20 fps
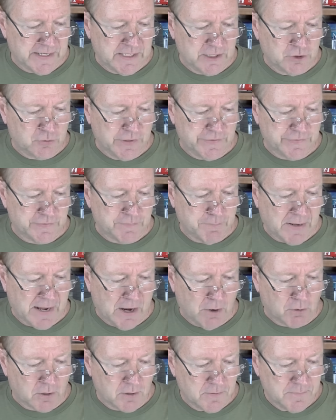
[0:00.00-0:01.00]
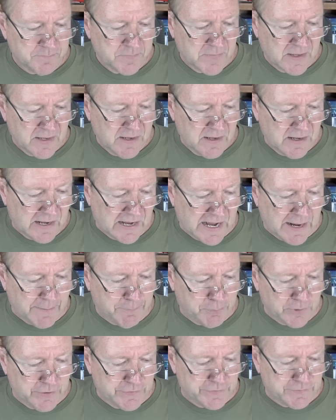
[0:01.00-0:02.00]
increase in power,
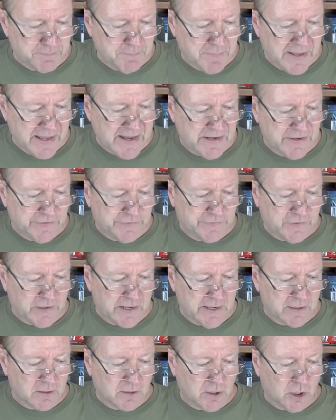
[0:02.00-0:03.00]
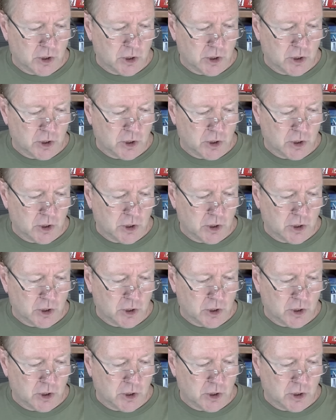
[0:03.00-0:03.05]
operators may desire